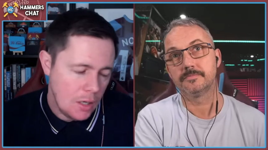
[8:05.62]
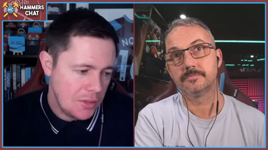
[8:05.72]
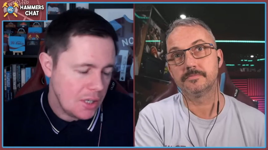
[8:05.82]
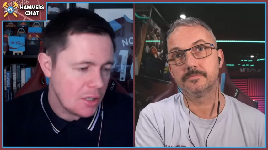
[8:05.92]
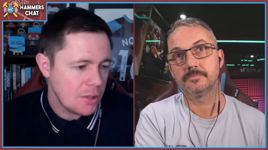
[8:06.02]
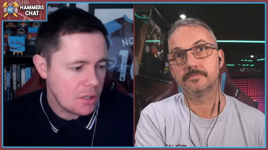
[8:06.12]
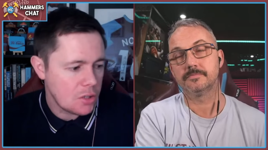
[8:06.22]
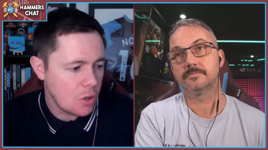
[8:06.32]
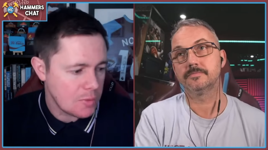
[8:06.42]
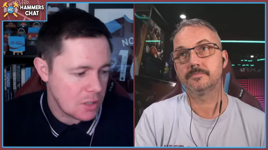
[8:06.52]
Speaker 1: I think
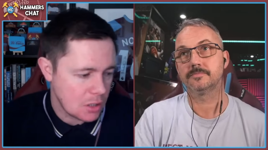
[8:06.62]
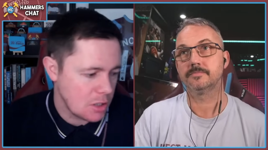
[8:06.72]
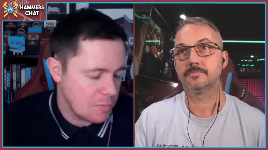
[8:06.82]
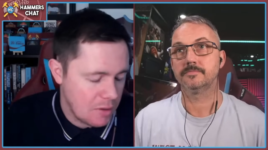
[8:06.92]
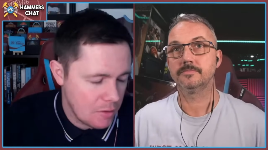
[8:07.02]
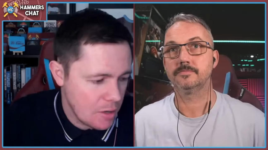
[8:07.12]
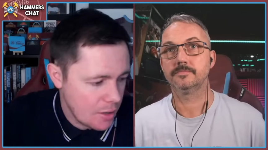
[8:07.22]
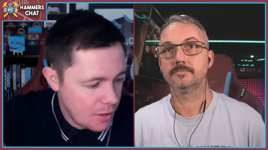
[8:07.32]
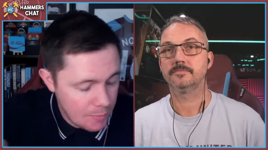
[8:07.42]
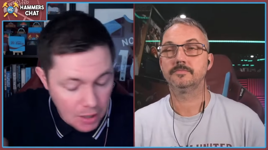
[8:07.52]
top six in the Premier League. I think
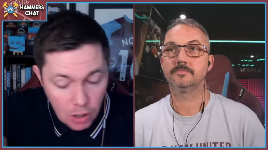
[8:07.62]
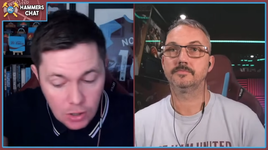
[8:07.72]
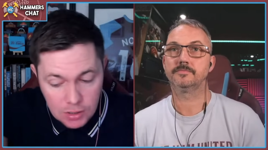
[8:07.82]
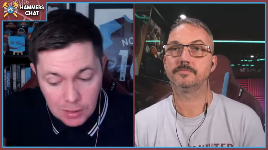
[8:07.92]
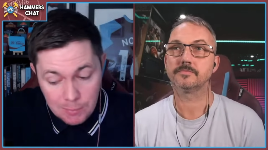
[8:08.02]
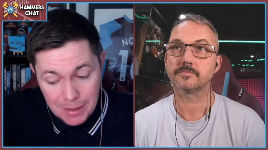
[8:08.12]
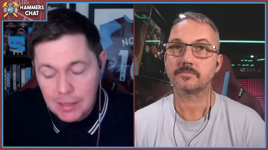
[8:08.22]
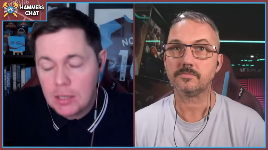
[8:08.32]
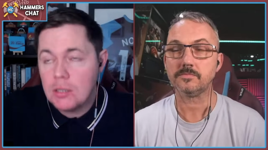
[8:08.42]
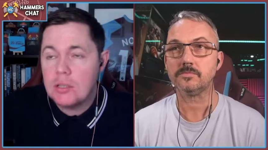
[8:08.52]
it'll be hard to get back
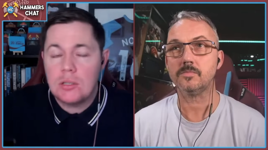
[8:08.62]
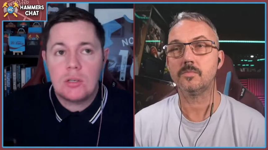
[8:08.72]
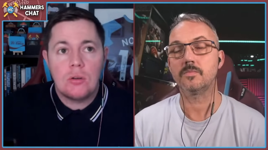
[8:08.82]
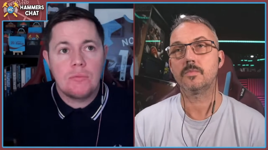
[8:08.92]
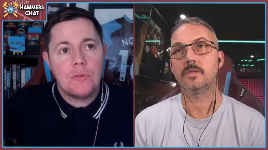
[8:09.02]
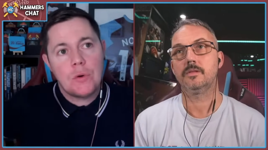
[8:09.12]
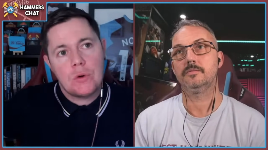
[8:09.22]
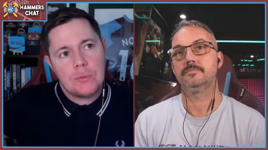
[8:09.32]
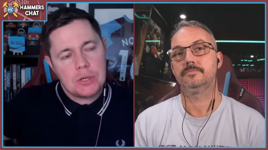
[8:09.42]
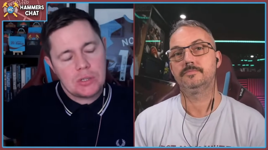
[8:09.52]
into the top four because